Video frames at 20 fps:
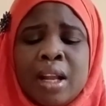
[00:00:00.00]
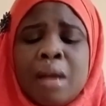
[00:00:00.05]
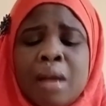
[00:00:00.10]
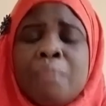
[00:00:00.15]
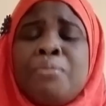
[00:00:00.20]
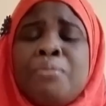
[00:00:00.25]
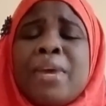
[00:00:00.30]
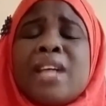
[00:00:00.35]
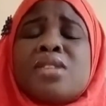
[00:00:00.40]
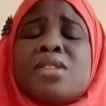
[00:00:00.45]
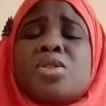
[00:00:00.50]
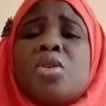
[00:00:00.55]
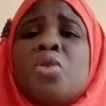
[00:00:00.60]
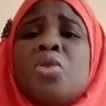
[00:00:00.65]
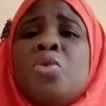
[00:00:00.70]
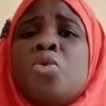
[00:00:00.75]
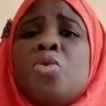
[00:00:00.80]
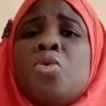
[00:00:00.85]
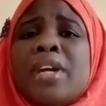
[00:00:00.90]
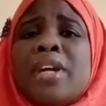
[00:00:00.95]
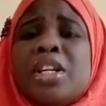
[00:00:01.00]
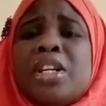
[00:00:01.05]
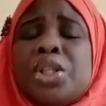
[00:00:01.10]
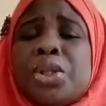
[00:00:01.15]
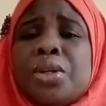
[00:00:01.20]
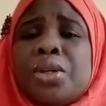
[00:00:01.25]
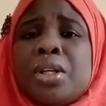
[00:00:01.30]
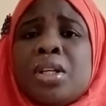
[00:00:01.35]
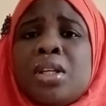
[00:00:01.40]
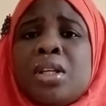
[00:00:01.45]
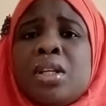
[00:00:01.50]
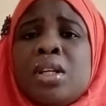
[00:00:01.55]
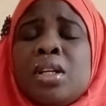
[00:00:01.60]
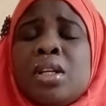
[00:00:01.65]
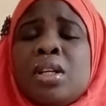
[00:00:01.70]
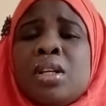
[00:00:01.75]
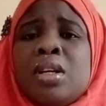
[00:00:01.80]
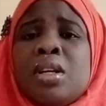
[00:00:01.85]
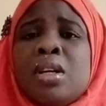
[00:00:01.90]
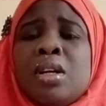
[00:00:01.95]
Based on location,
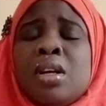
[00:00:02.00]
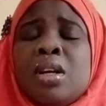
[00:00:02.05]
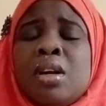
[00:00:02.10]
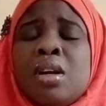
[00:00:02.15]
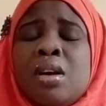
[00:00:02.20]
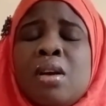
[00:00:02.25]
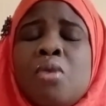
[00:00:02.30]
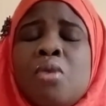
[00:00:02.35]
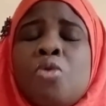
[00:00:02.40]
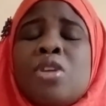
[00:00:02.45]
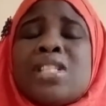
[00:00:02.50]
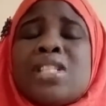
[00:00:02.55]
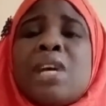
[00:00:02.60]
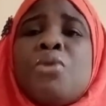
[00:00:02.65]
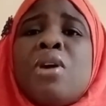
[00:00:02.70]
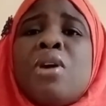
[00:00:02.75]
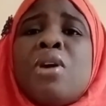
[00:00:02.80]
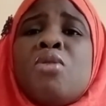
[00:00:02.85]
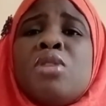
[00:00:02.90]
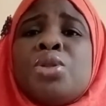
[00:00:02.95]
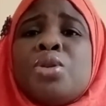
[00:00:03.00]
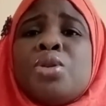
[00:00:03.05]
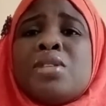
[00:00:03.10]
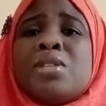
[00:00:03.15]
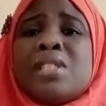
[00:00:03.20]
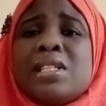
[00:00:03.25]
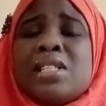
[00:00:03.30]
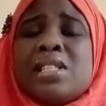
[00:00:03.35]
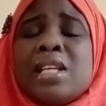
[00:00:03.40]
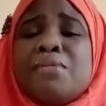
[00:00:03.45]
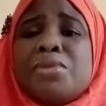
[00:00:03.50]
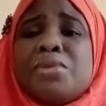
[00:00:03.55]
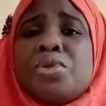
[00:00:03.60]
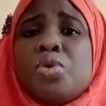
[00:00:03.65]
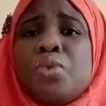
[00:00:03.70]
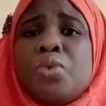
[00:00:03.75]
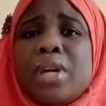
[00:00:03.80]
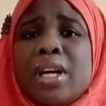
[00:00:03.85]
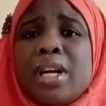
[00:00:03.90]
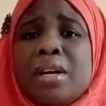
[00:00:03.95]
what aquaculture systems
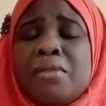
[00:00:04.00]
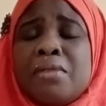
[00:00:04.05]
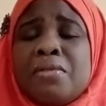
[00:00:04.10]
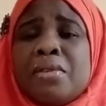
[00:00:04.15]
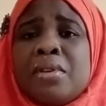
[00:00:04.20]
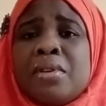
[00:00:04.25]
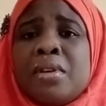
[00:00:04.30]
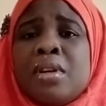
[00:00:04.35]
do we have?